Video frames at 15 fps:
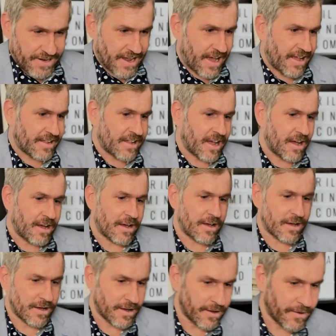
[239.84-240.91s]
guys.
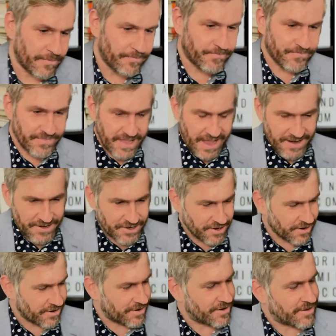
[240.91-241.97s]
Had to
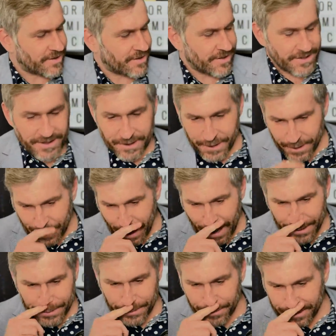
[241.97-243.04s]
turn
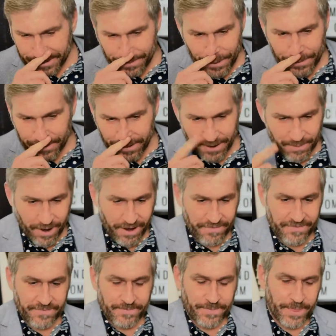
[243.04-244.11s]
the smoke alarm
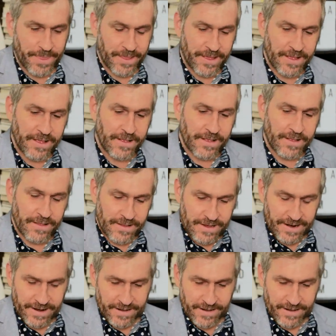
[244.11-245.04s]
off. And